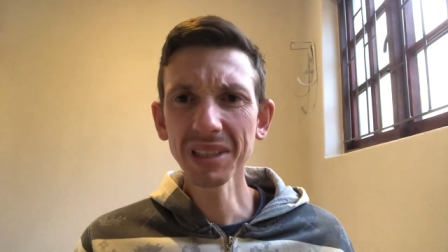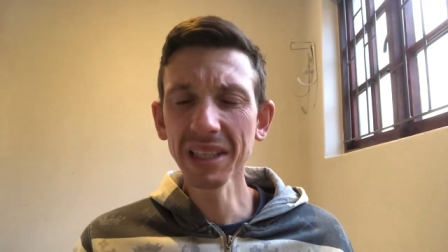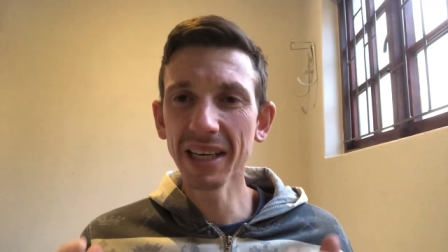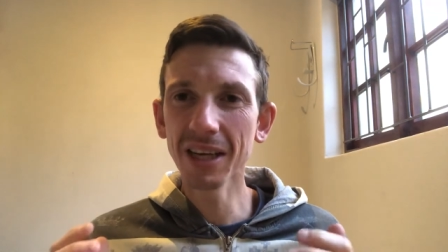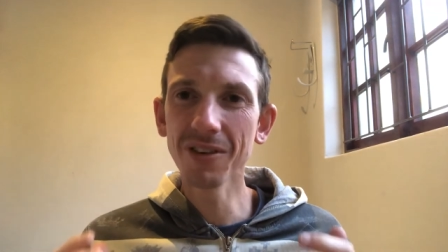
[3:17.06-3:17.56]

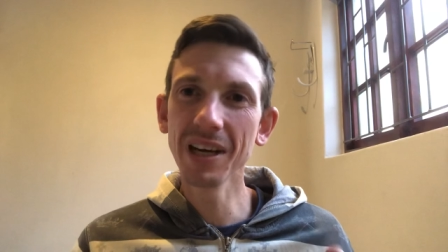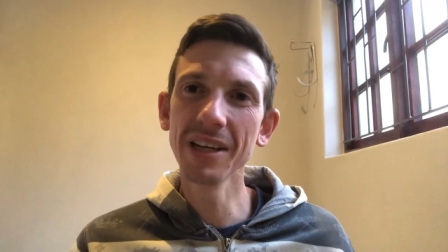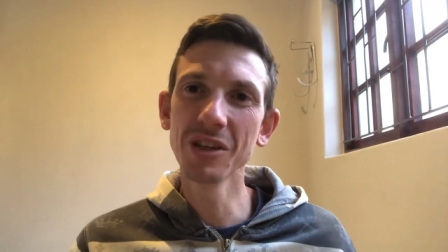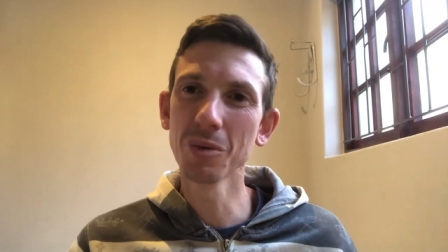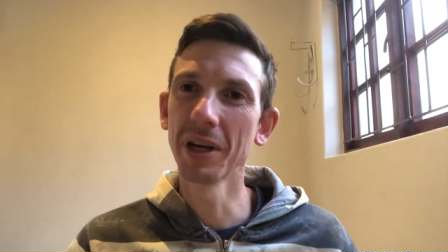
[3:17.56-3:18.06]
And I really
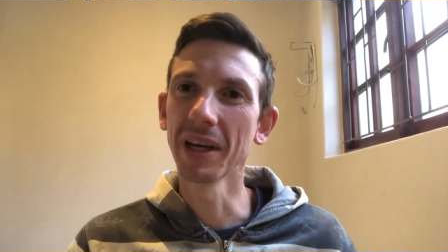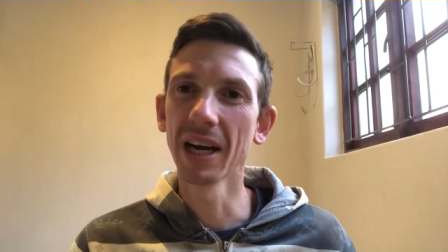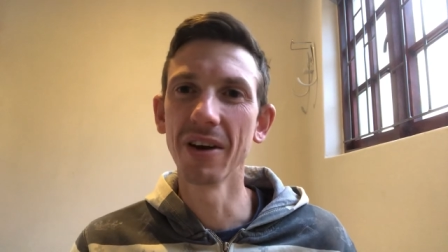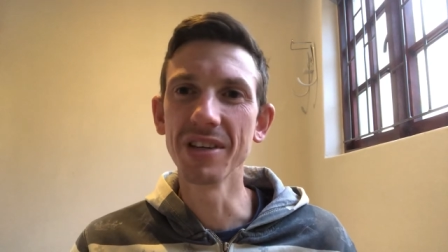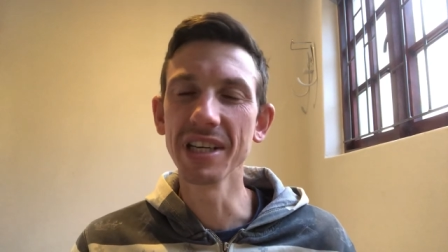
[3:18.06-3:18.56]
just want to
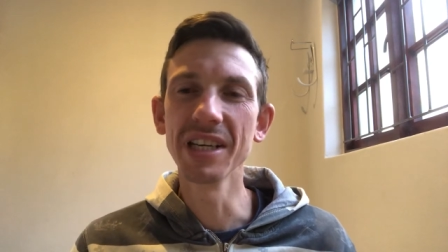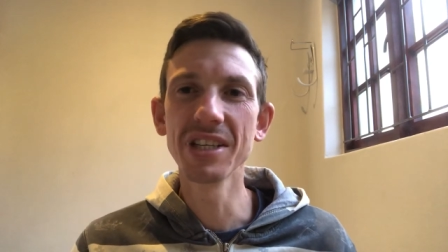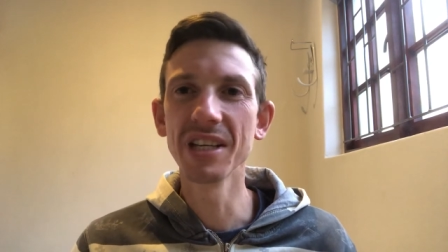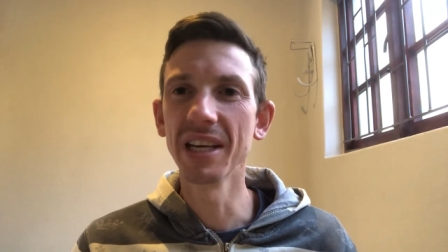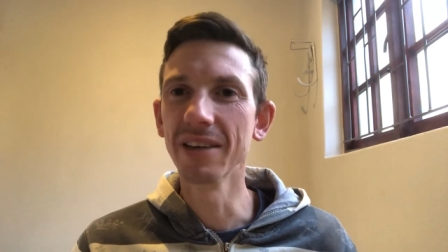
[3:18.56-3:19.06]
encourage
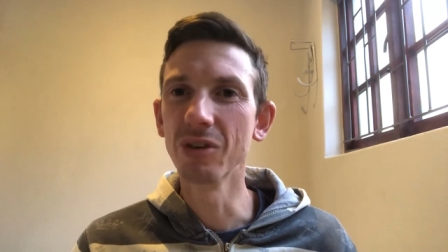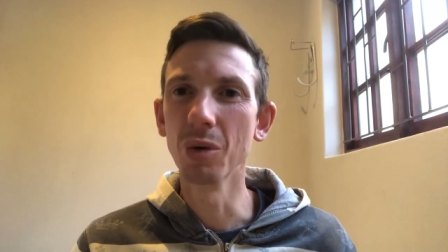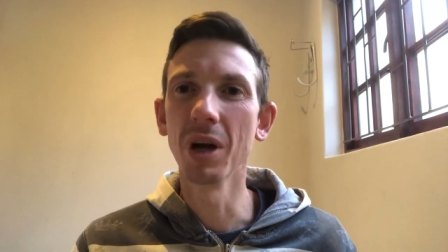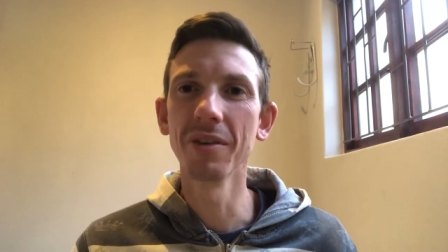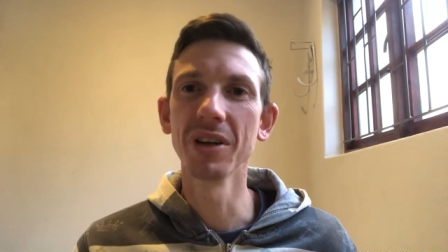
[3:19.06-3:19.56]
each and every
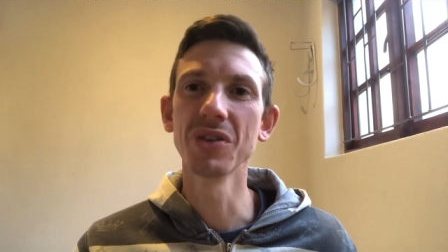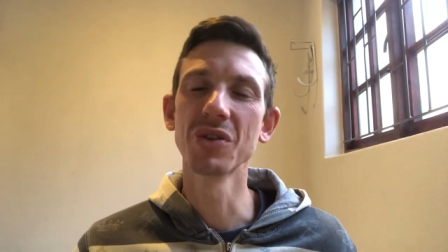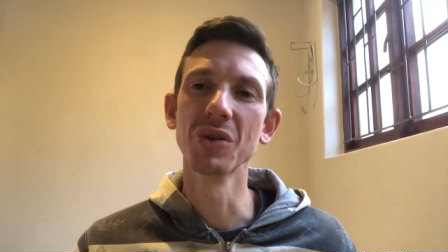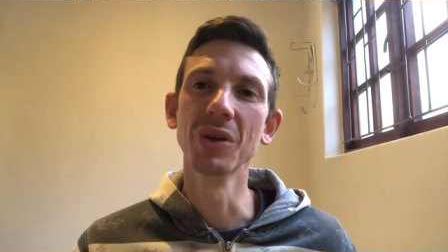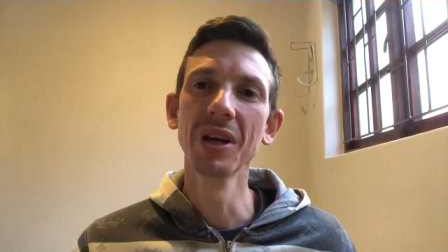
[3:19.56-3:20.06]
one of us
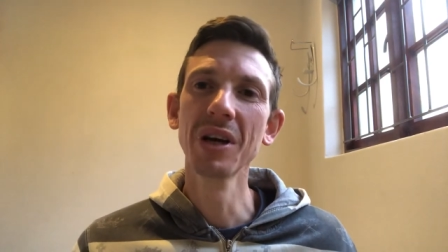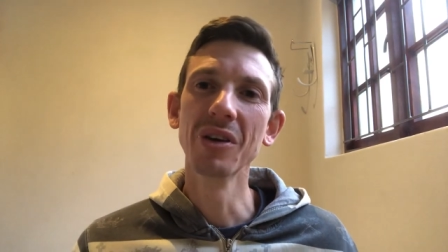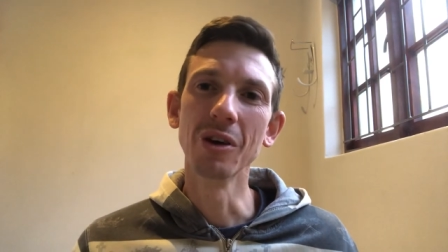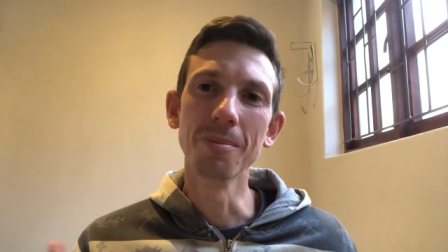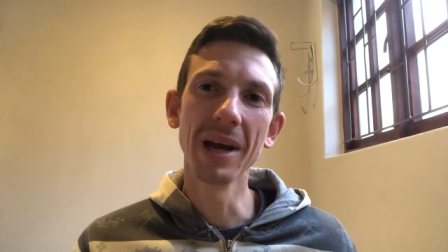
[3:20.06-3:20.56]
to
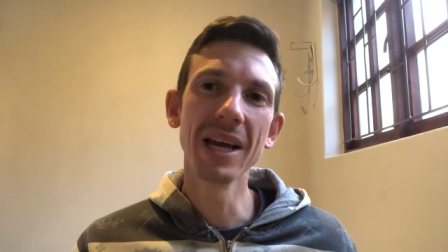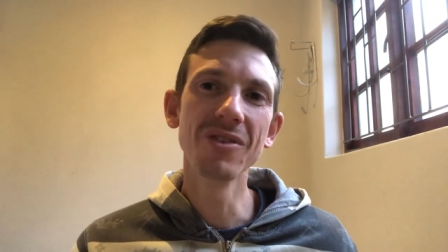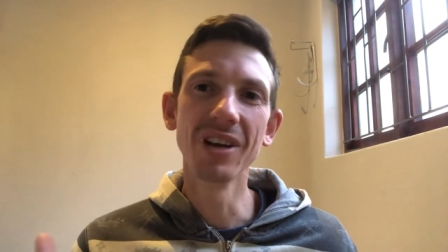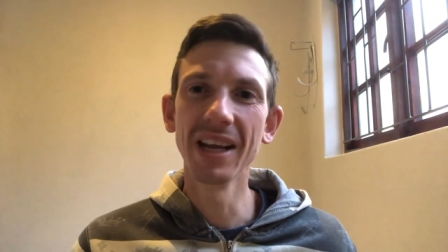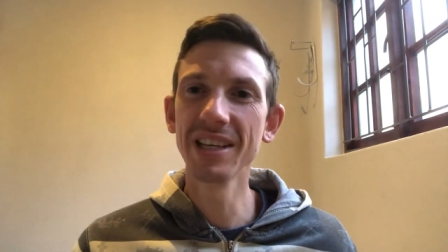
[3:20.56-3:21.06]
remain
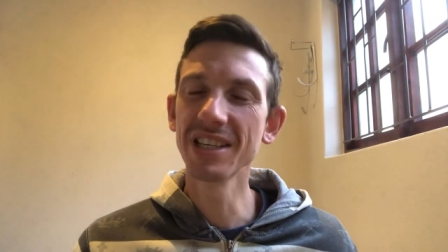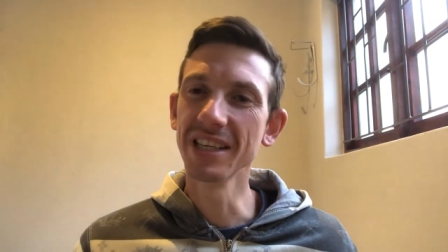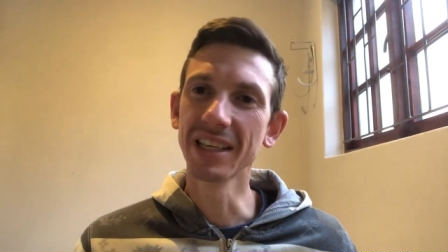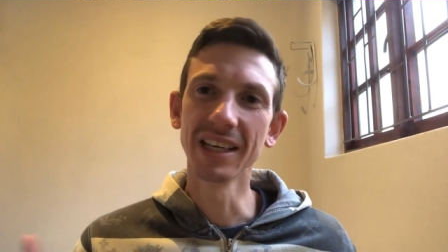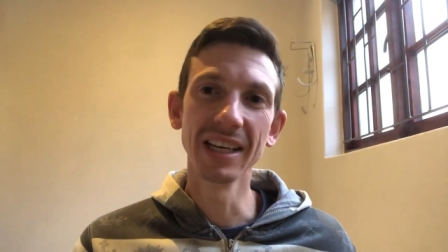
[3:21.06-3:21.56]

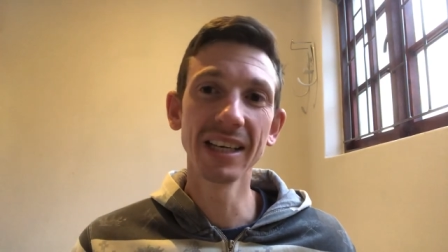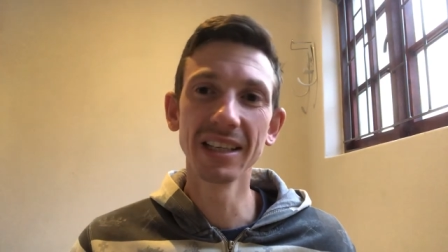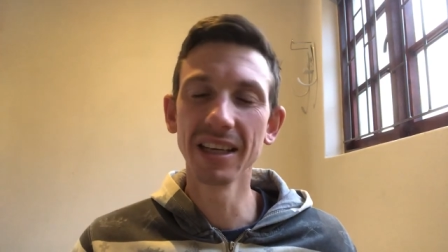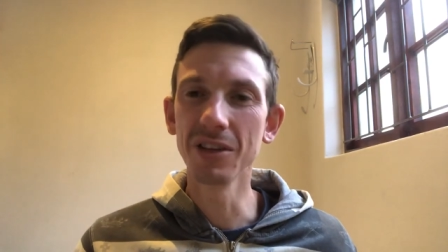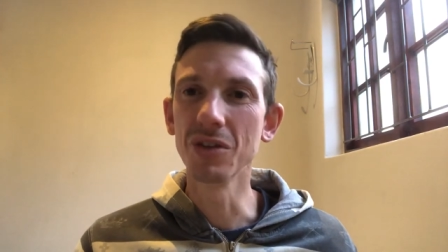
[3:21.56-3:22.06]
relationally
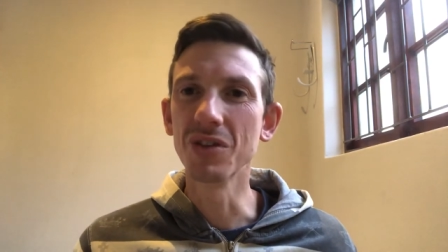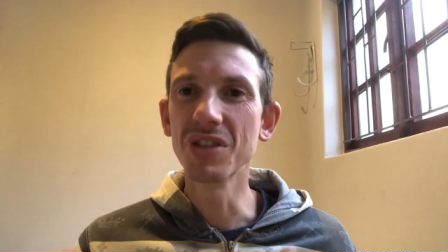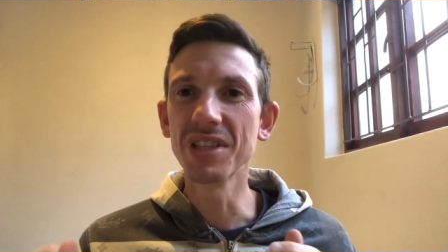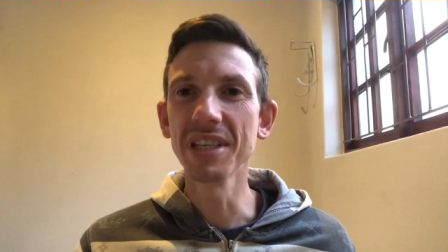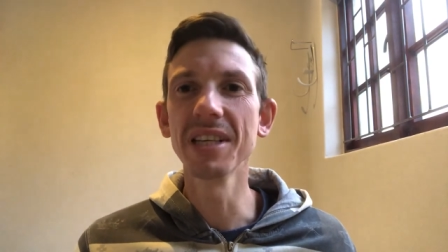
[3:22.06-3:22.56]
connected and to
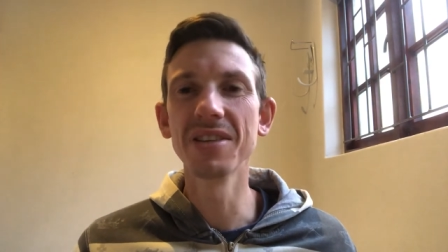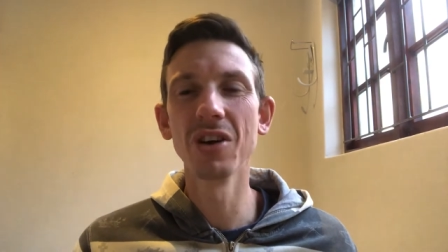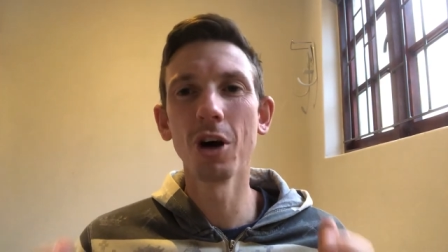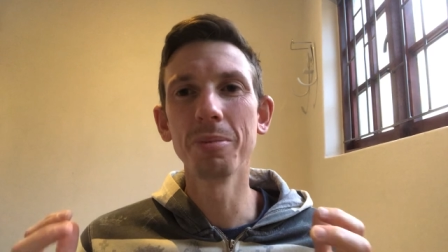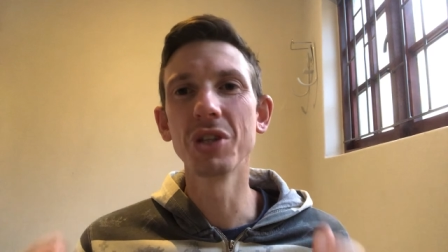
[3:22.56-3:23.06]
seize the
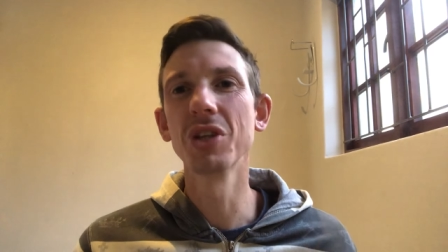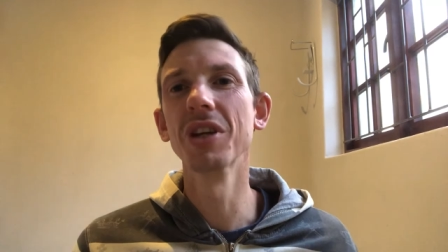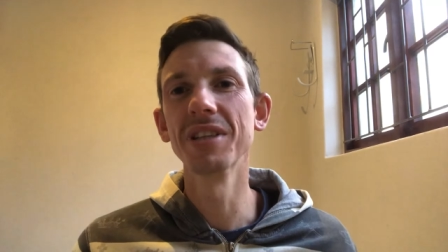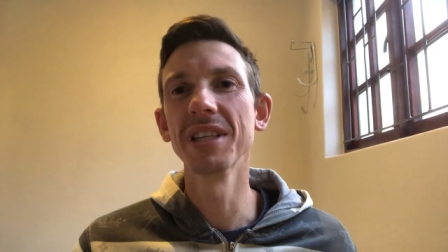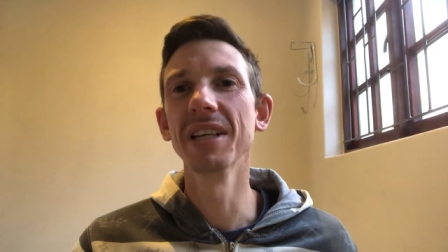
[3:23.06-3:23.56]

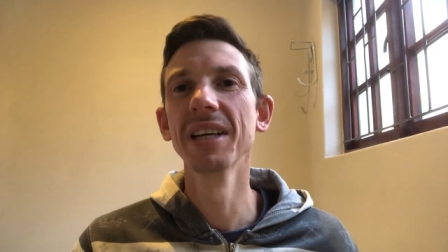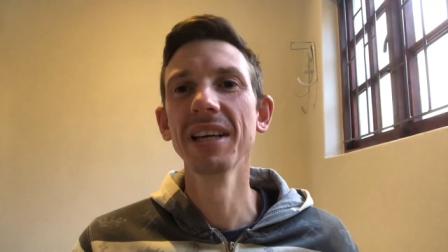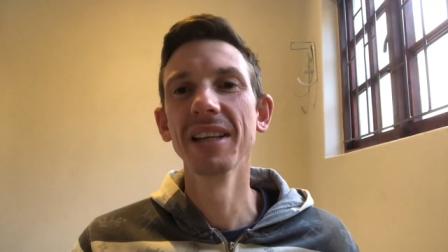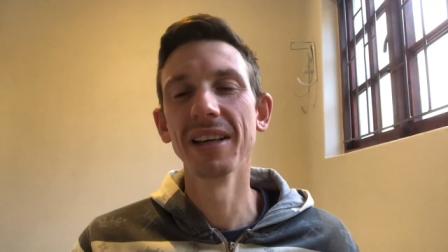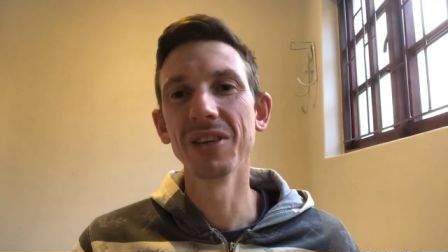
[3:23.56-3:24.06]
opportunity
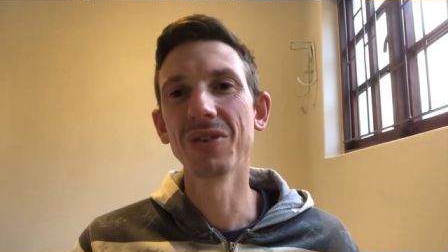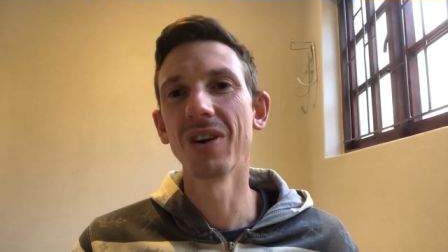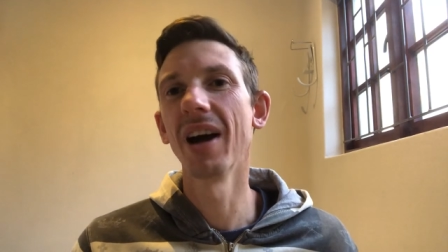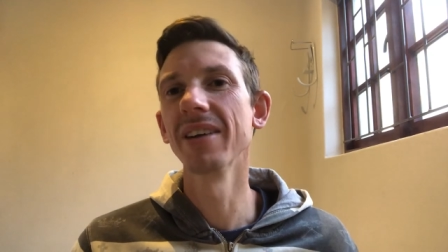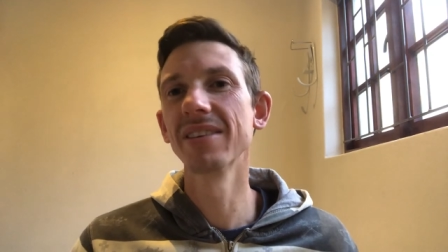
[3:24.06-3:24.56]
that is
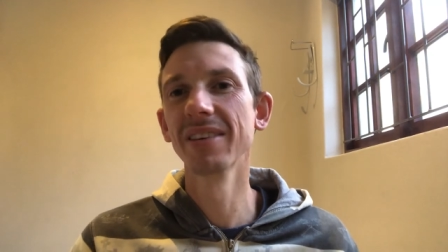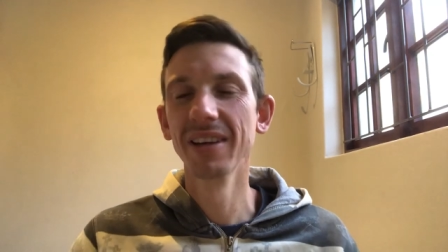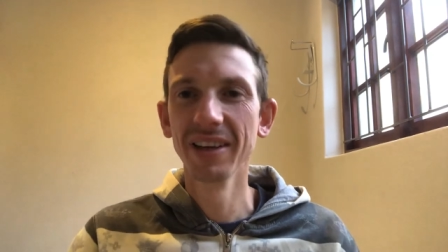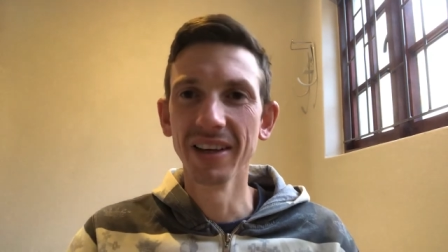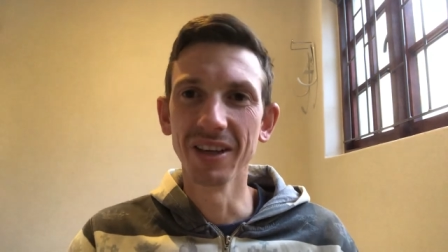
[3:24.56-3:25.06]
right
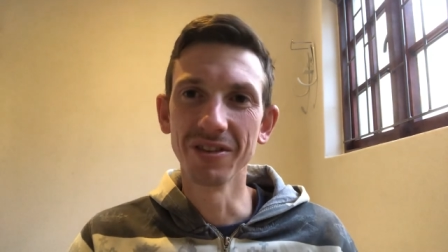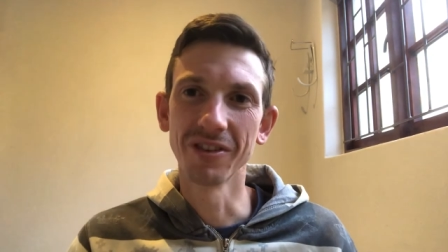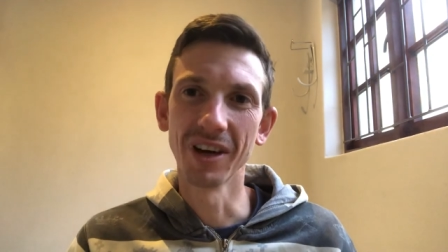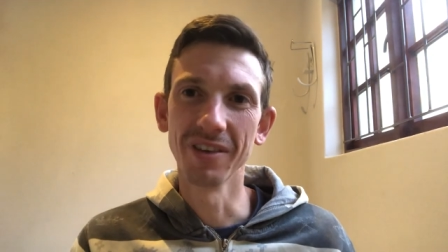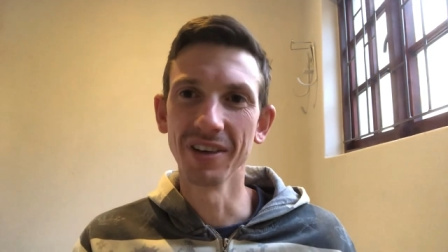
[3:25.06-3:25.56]
in
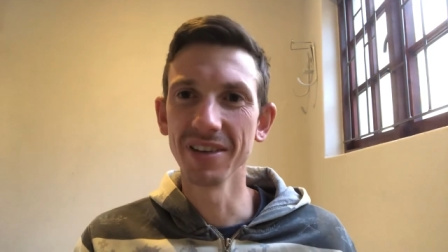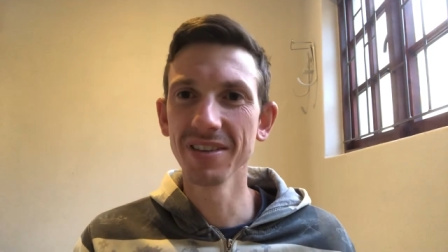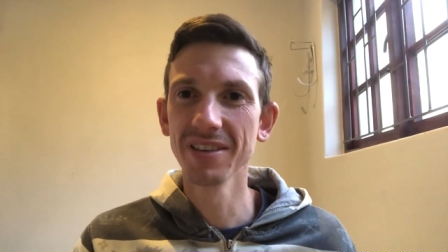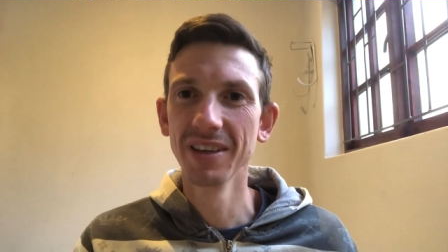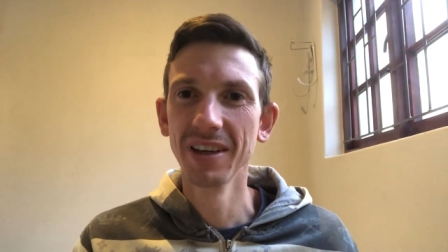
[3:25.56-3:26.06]
front of us.